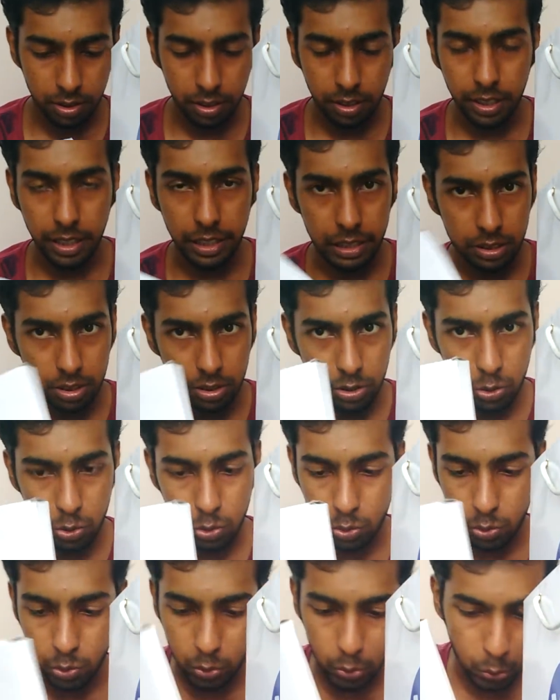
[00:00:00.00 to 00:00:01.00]
Let's
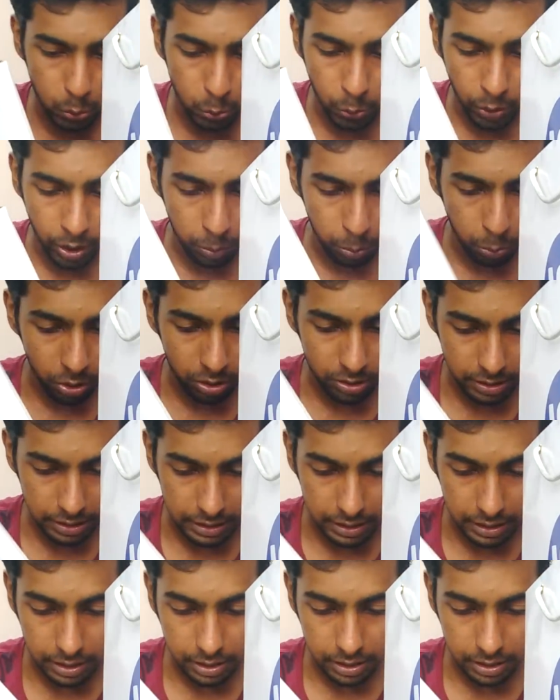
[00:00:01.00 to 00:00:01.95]
unbox it.